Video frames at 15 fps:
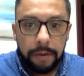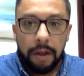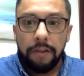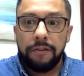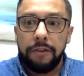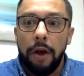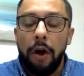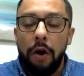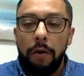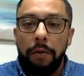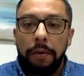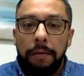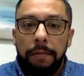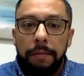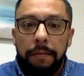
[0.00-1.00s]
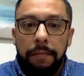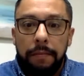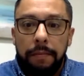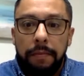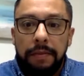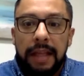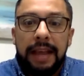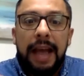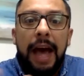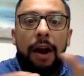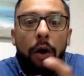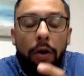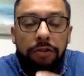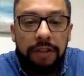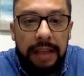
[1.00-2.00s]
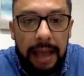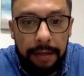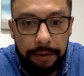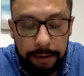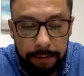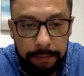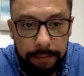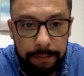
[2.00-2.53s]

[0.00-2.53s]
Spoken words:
So they got all together